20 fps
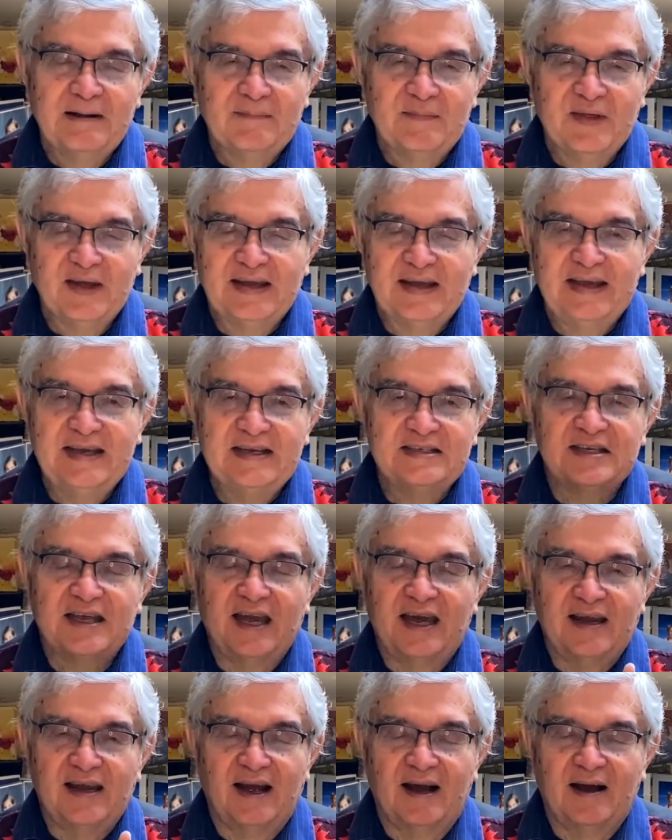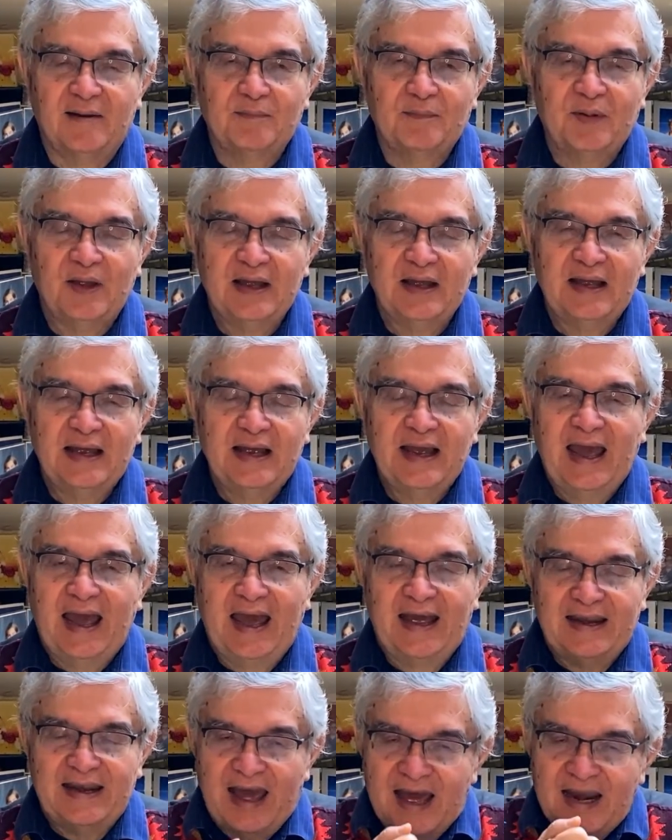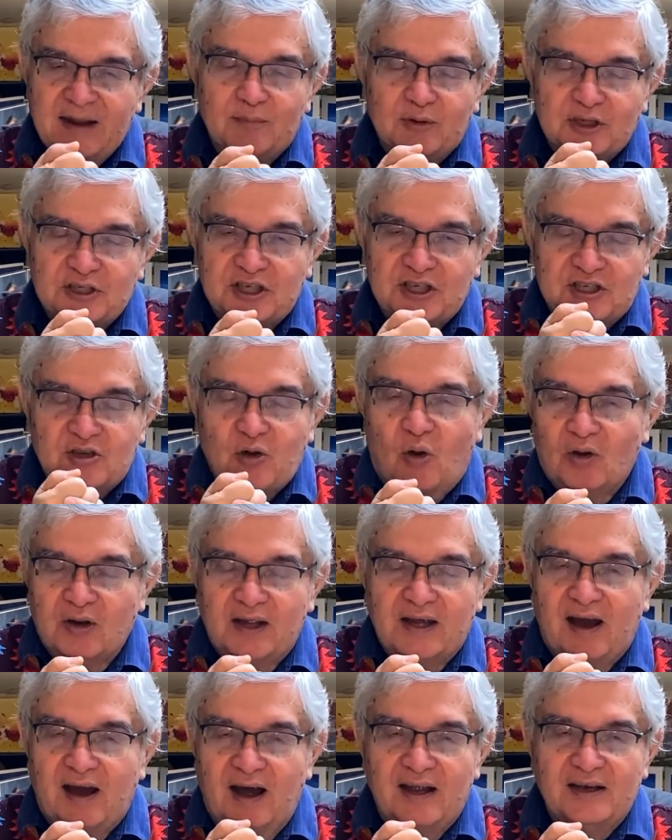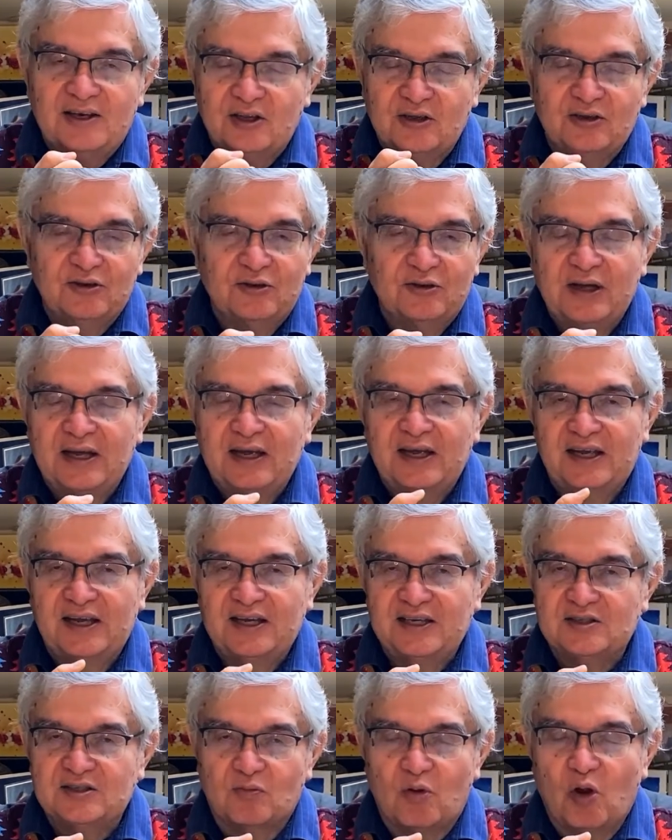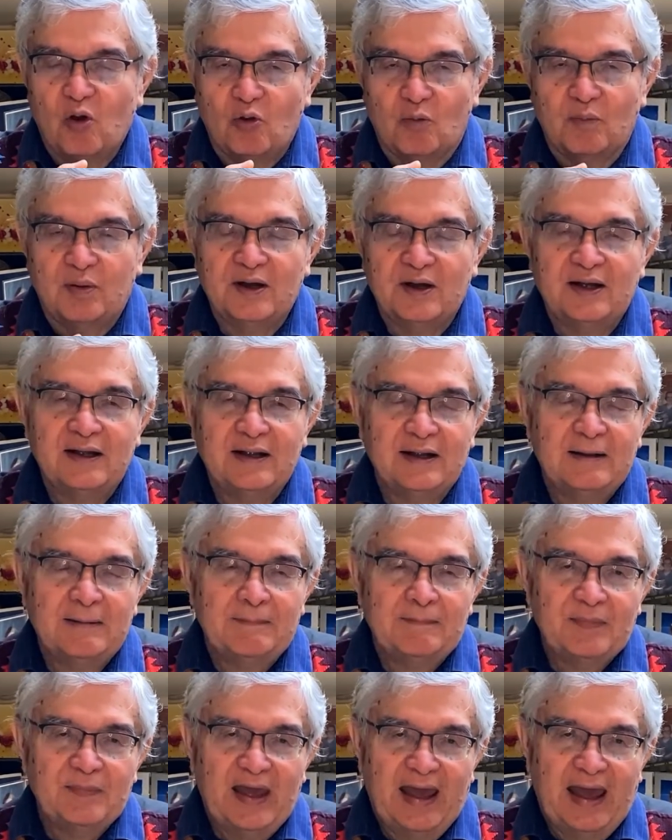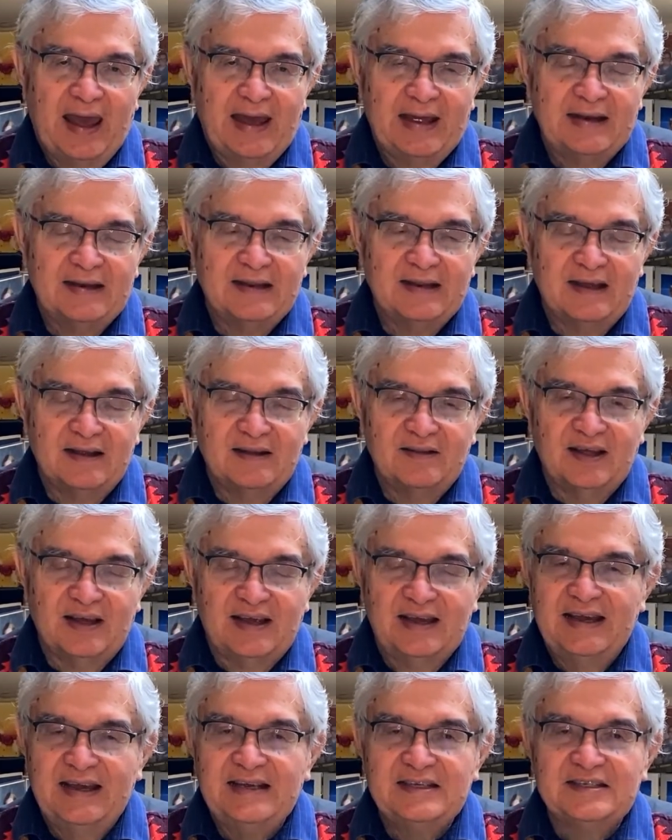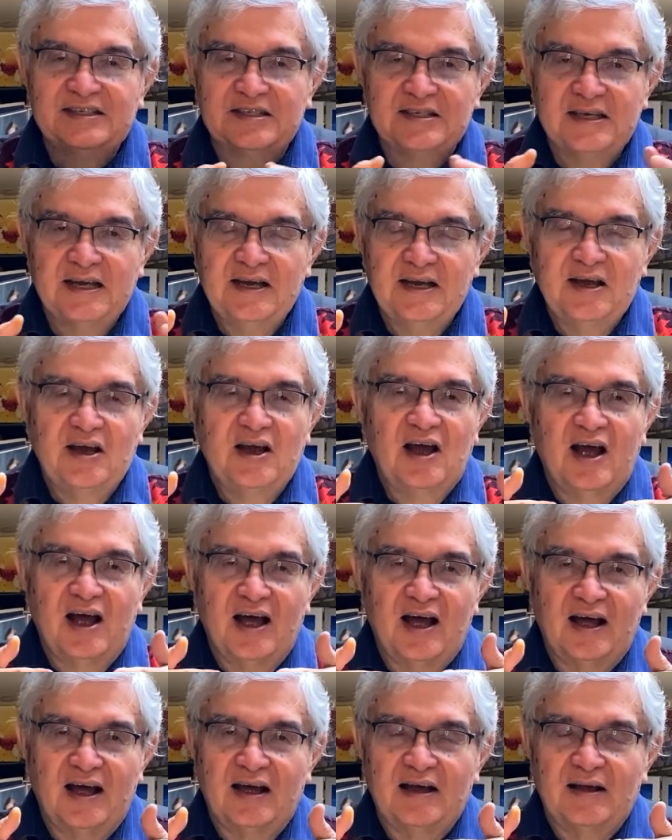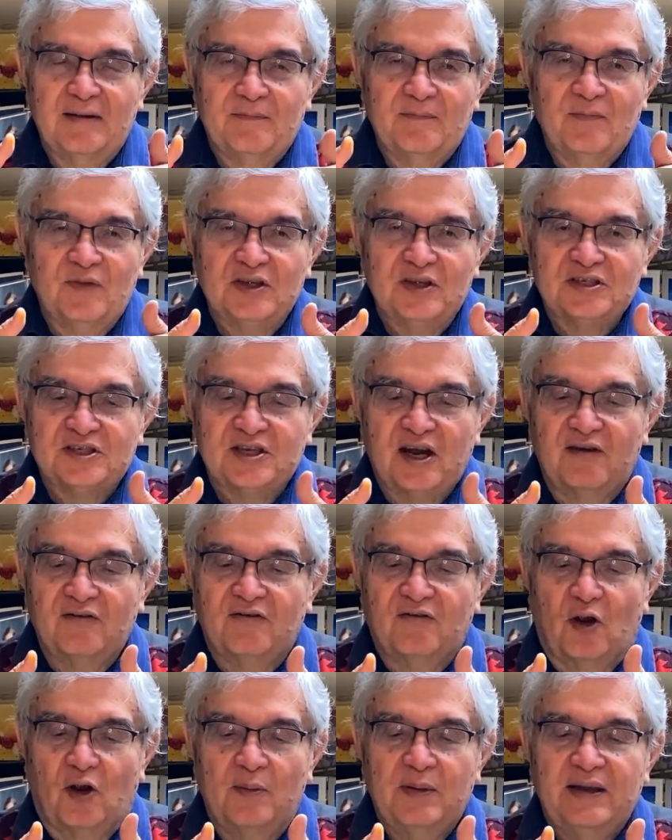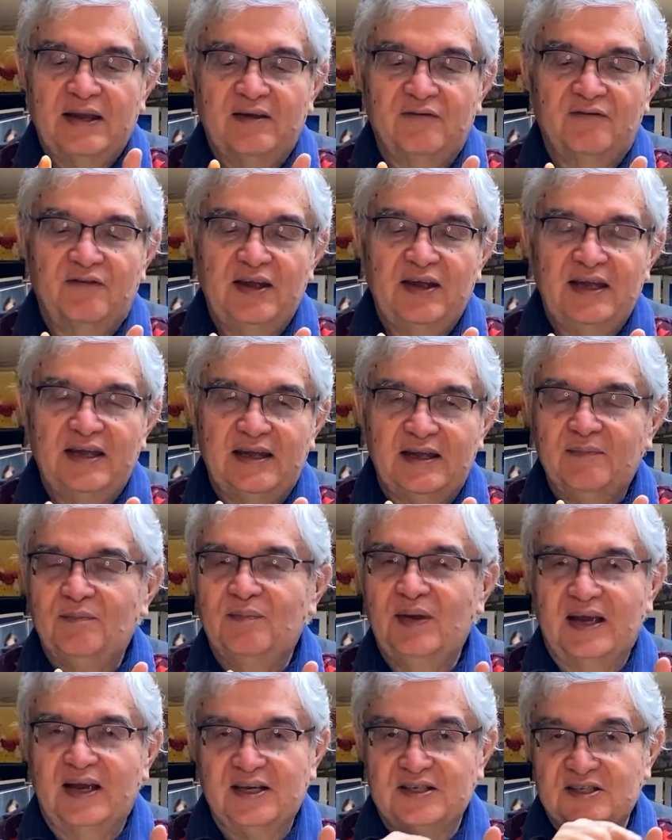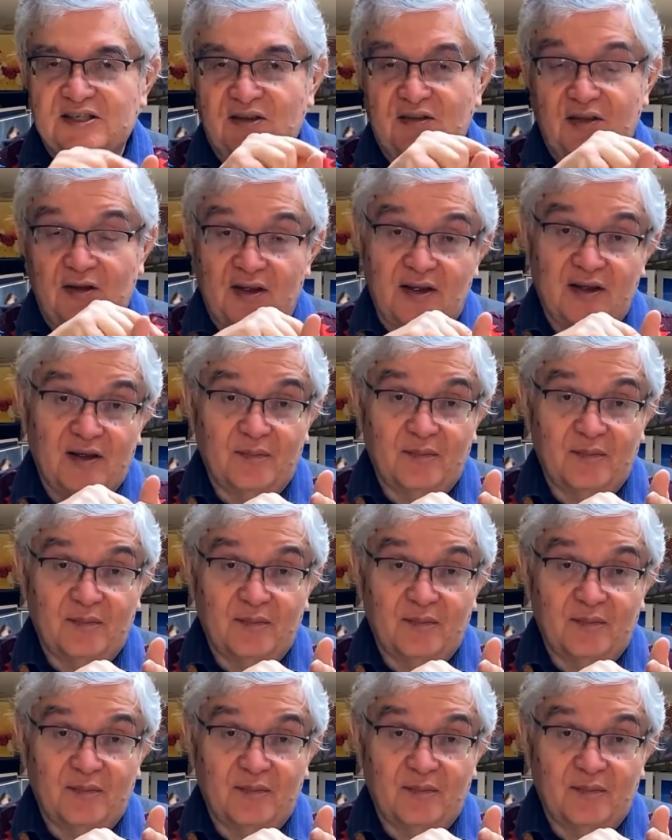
the geese get up, and Nanabush is holding on to his rope, and the geese start forming a V because of the